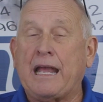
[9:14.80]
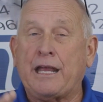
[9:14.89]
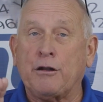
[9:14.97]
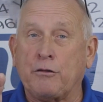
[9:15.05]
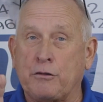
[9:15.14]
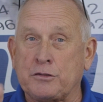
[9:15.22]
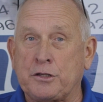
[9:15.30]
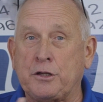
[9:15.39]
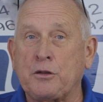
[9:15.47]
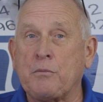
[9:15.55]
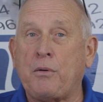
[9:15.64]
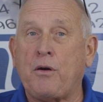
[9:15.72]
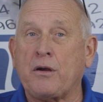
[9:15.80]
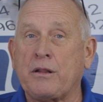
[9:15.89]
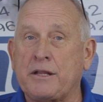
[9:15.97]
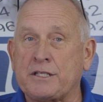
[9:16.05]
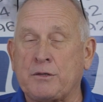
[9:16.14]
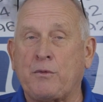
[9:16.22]
You know, there's another part of
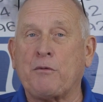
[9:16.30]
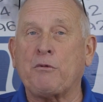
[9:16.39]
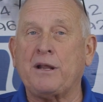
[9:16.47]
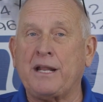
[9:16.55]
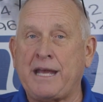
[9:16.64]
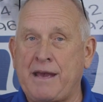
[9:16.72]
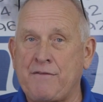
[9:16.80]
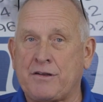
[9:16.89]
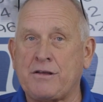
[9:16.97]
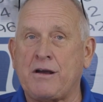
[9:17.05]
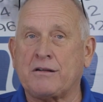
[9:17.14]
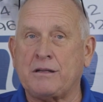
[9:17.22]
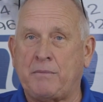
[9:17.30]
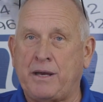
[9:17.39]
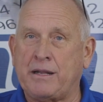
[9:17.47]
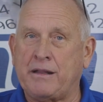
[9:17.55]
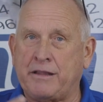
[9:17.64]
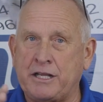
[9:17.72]
this that we really haven't talked
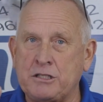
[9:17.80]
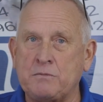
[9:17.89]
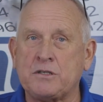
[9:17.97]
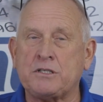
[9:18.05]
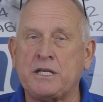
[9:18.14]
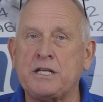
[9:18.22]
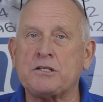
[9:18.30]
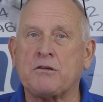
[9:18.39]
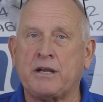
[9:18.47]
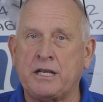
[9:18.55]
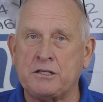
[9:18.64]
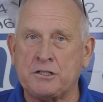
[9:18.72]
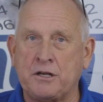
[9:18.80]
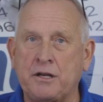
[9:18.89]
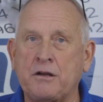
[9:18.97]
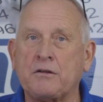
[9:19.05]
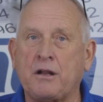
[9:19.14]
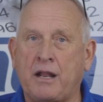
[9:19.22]
about. These machines are
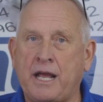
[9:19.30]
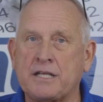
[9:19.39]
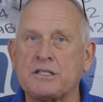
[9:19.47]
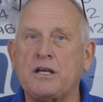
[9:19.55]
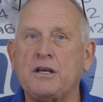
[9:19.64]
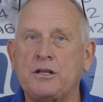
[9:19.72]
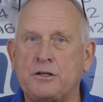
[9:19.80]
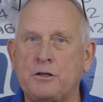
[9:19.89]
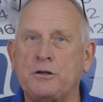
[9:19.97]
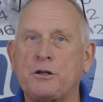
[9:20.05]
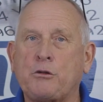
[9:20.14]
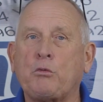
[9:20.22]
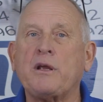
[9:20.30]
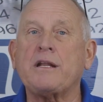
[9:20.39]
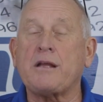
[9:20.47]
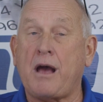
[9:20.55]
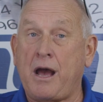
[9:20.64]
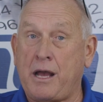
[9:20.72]
engineered to last two to three
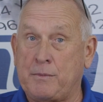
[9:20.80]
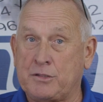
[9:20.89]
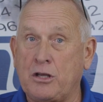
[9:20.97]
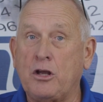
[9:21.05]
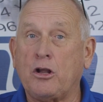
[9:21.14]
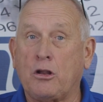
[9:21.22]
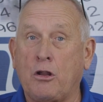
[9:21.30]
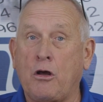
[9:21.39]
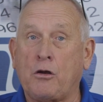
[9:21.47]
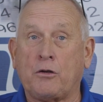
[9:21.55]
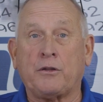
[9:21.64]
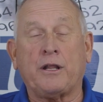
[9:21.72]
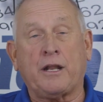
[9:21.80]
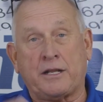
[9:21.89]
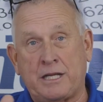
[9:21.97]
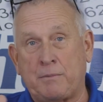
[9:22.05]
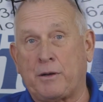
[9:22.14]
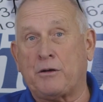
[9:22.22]
times longer than a
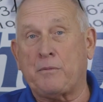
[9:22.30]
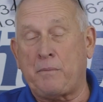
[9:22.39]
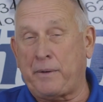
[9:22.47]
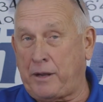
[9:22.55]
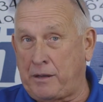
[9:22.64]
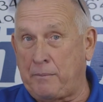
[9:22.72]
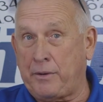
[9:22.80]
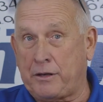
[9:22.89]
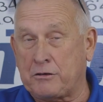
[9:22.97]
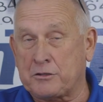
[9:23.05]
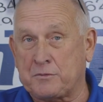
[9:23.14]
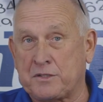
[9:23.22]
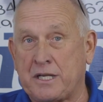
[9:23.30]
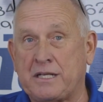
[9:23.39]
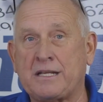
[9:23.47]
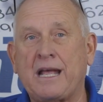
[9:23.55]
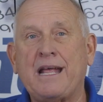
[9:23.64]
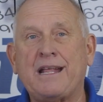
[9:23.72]
typical competitor's machine.